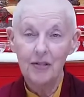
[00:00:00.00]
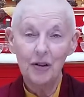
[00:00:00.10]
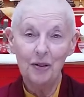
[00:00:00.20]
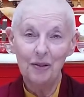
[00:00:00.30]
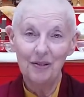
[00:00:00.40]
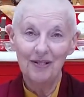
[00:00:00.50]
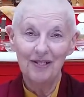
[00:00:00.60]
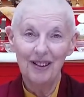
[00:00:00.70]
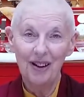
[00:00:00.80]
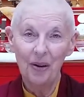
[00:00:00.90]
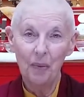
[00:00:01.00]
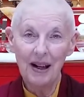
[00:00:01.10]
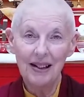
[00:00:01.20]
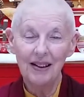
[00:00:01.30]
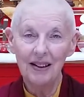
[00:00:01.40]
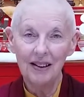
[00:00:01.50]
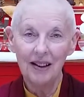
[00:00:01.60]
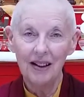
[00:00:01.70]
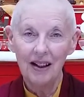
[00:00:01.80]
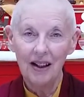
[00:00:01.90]
To awaken
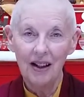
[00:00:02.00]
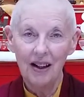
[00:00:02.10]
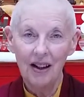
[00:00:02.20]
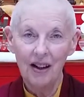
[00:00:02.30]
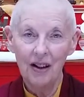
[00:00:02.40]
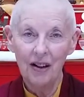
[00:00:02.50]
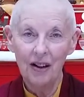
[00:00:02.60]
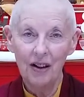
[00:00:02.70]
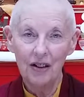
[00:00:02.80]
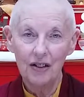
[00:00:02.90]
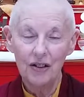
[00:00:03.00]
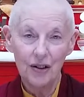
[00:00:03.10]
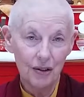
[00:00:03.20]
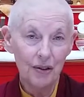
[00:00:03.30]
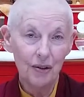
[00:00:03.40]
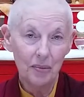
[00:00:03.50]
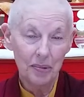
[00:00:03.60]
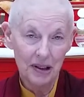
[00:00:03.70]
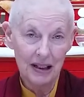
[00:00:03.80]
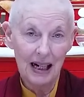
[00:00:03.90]
our true
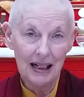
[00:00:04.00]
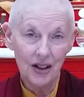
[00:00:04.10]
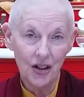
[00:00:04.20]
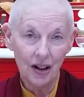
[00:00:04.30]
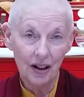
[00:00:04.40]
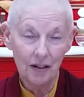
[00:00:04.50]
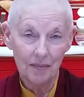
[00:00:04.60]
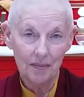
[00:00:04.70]
Buddha nature,